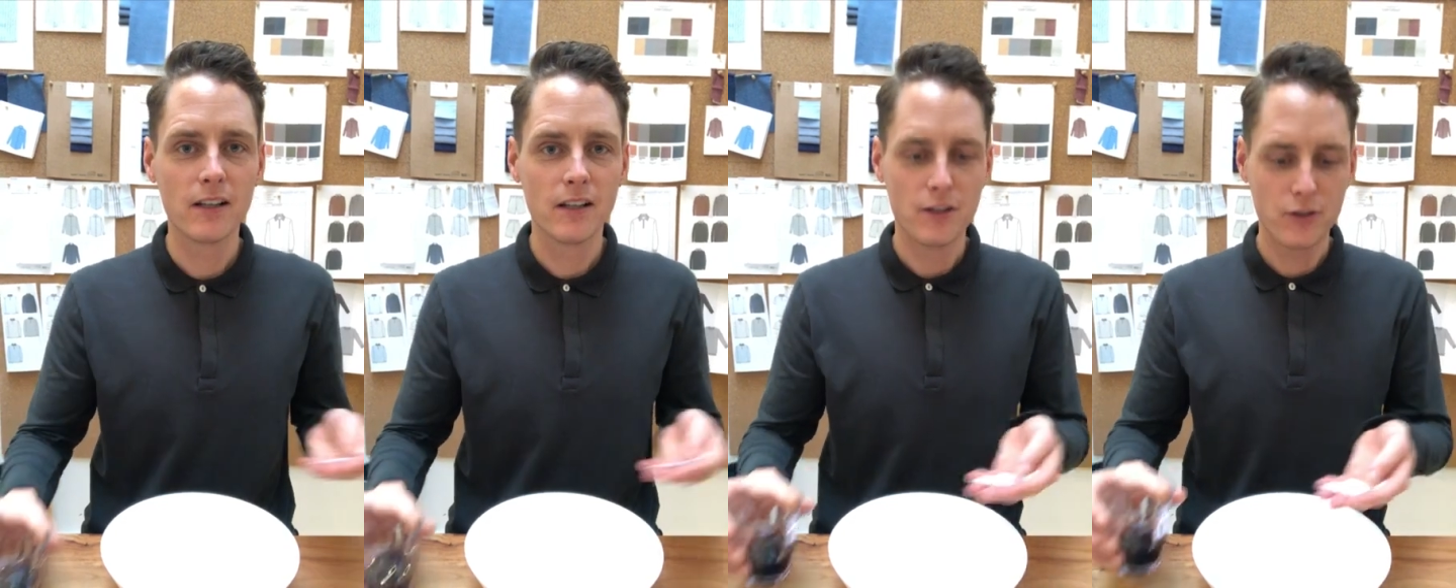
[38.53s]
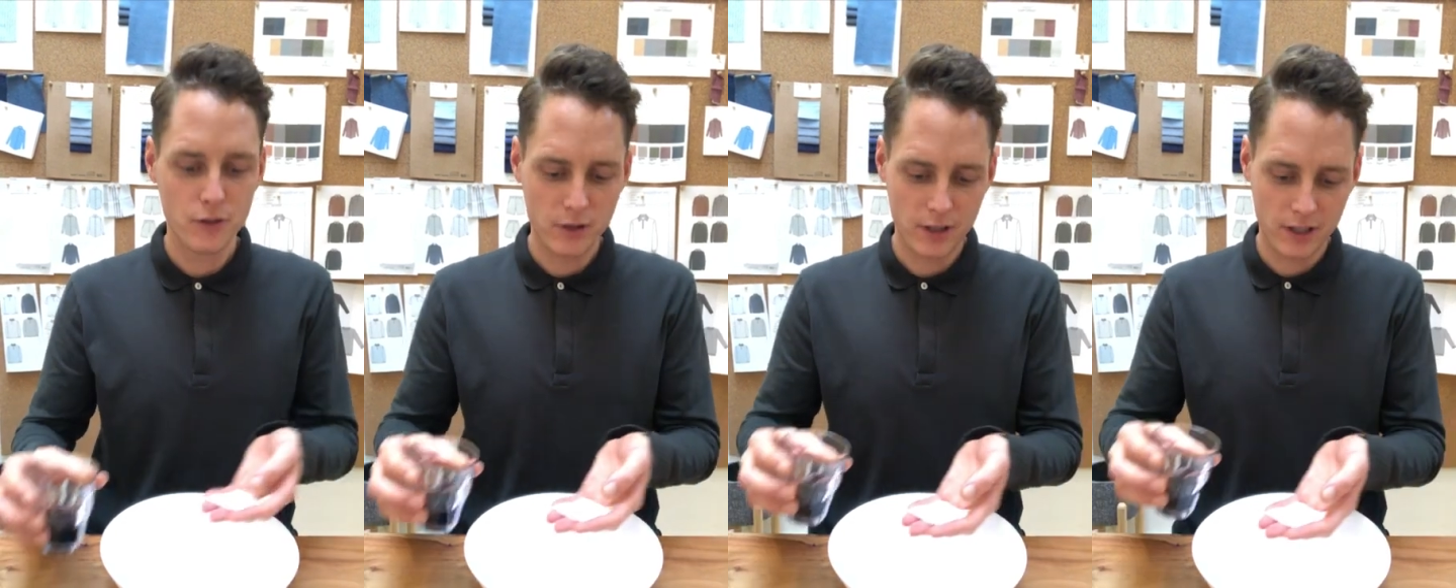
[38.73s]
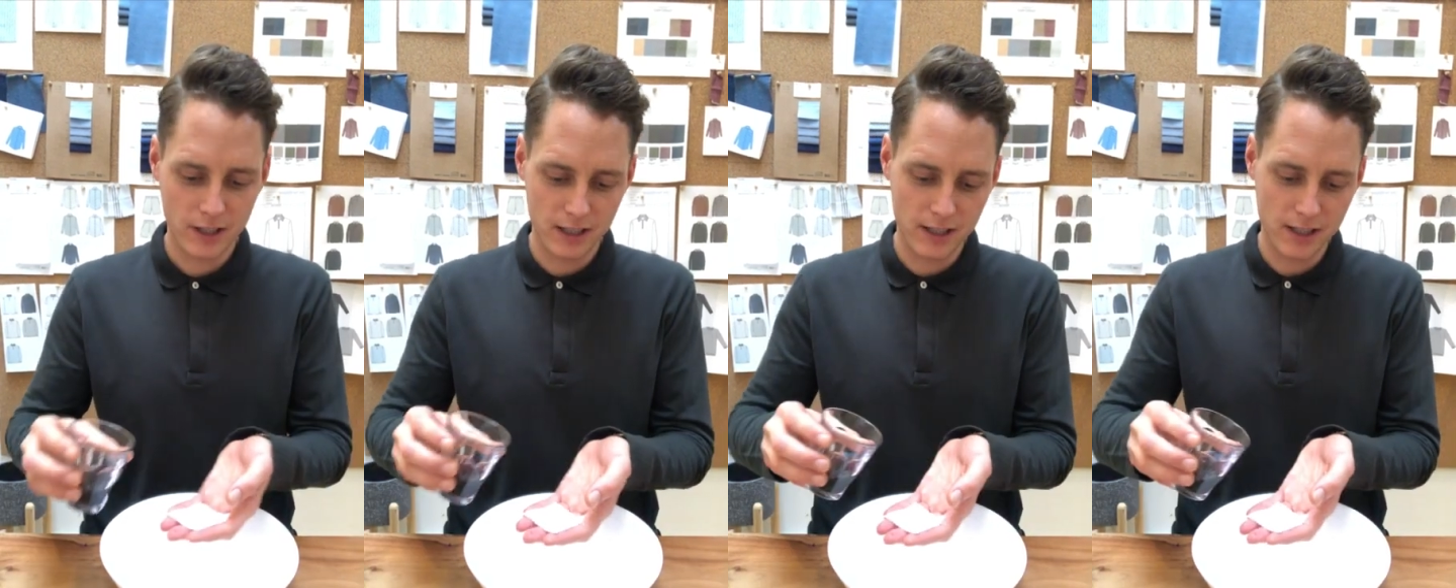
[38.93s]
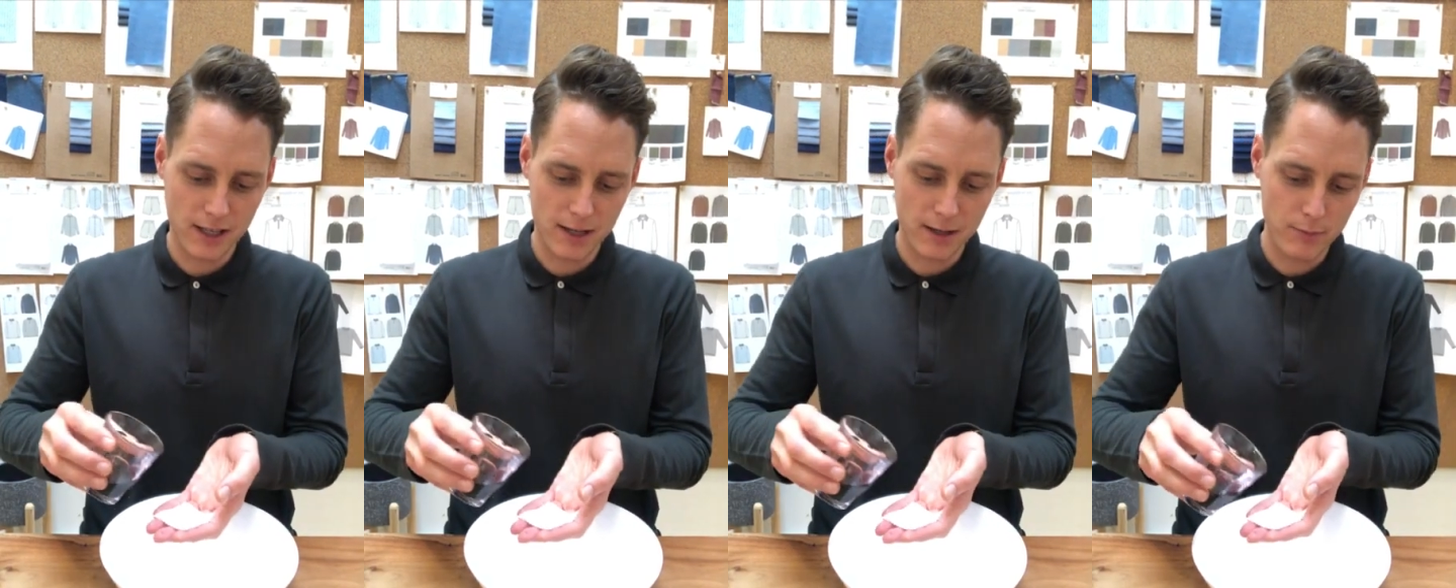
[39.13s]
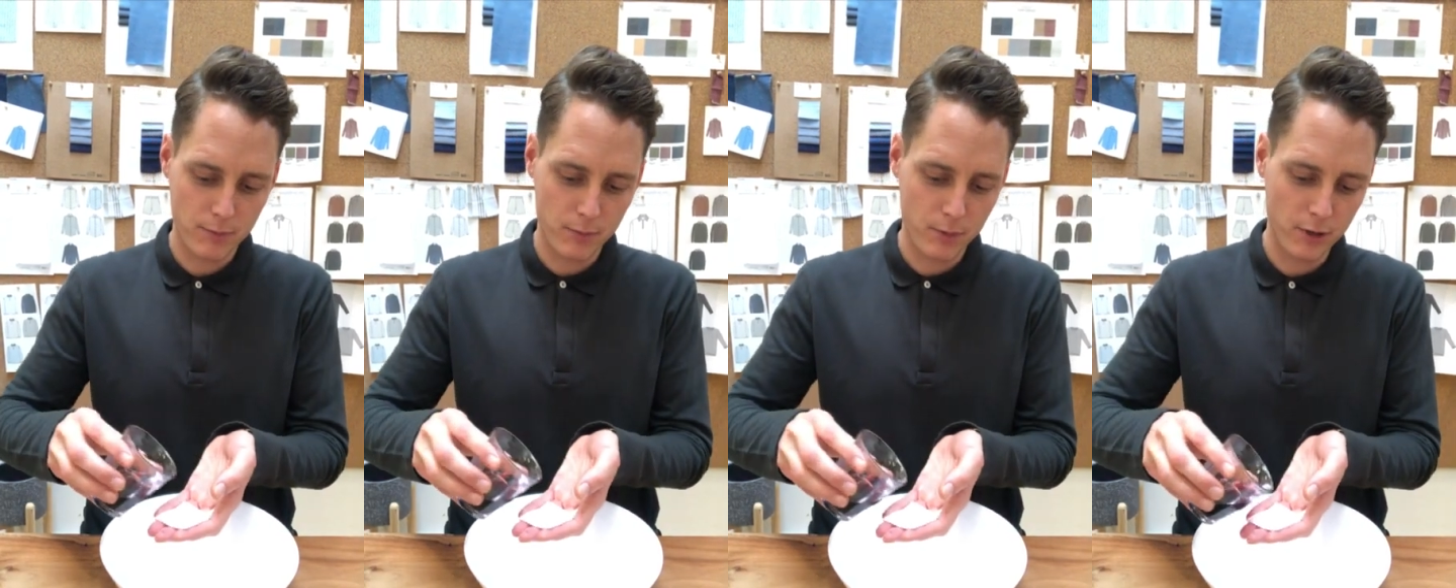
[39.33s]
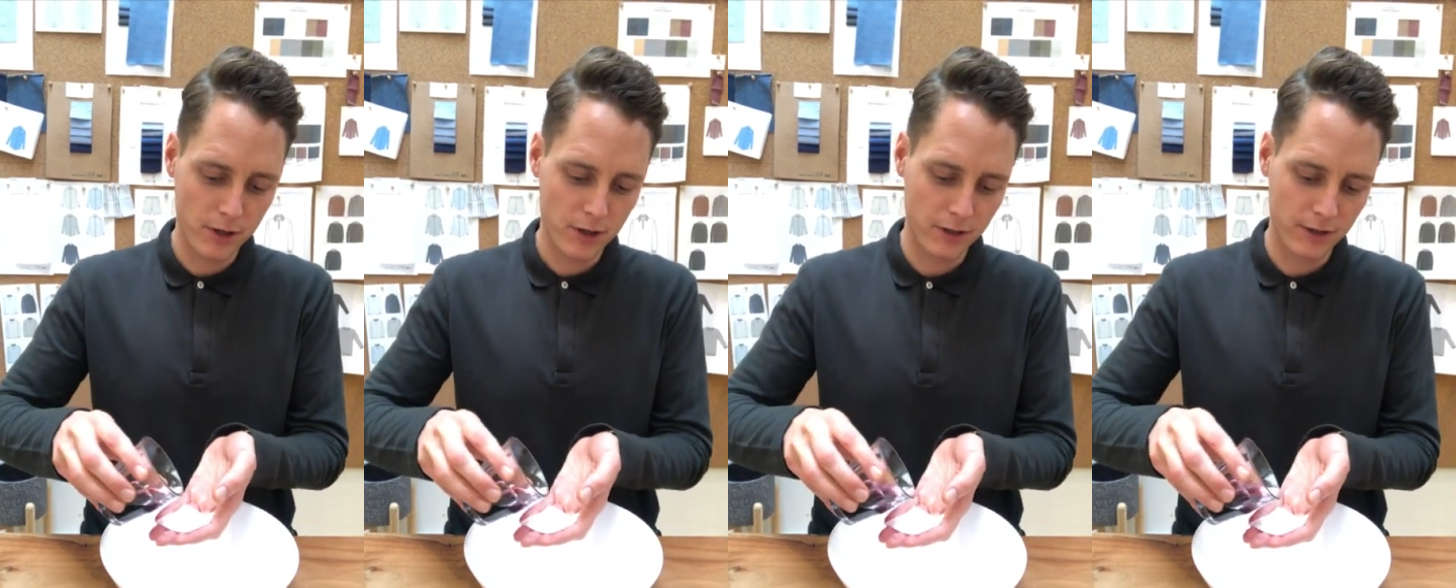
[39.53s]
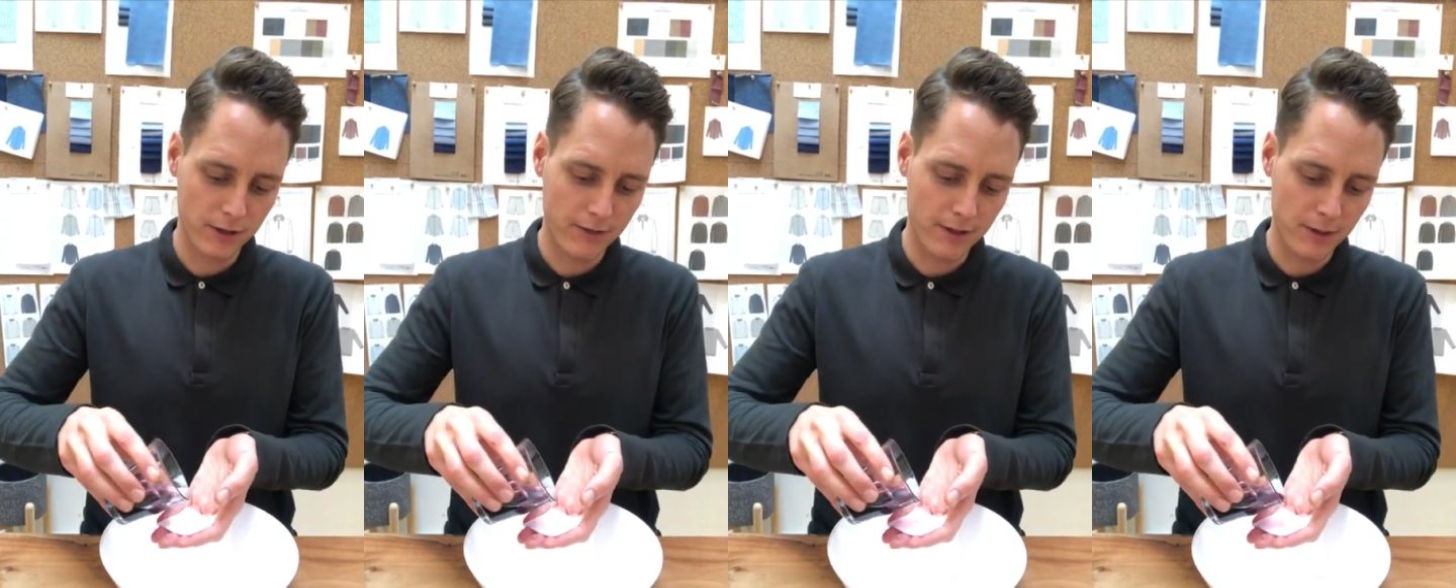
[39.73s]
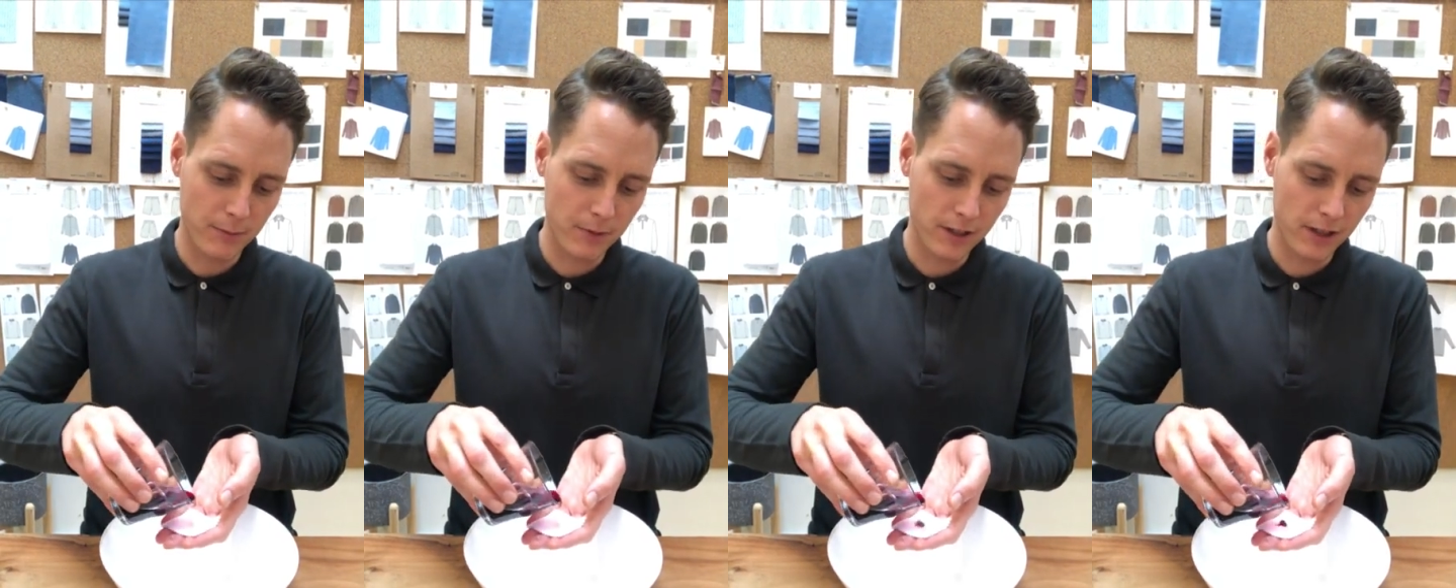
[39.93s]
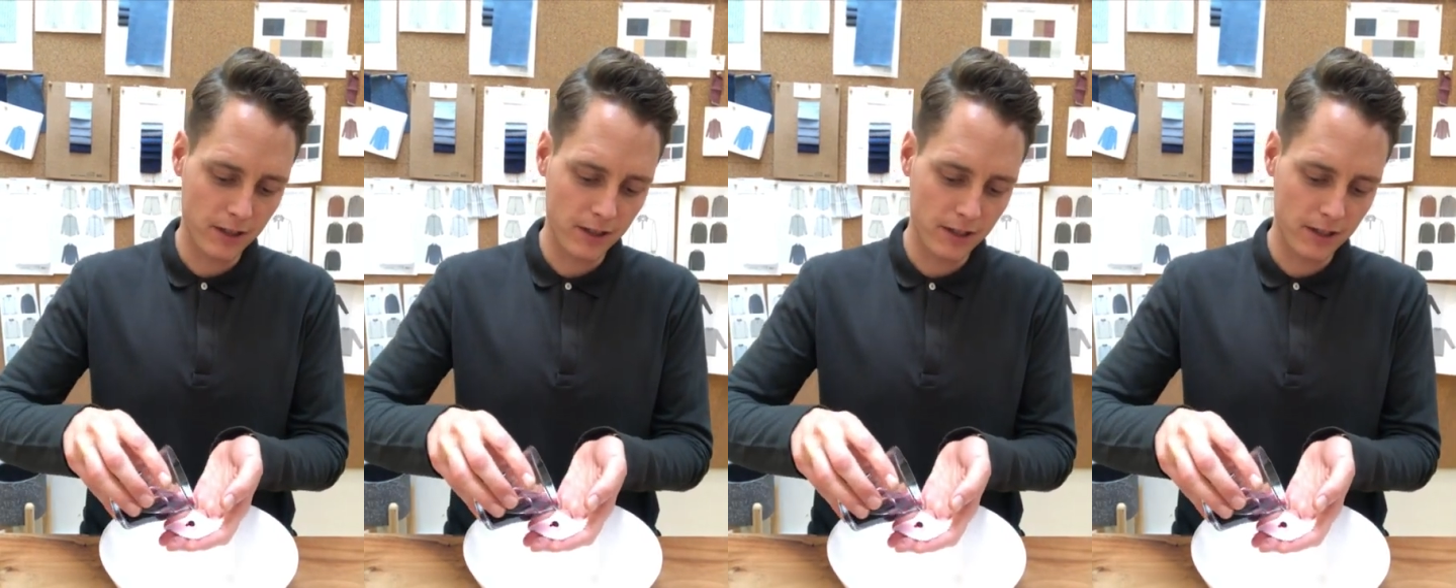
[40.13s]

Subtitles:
you can pour it on the fabric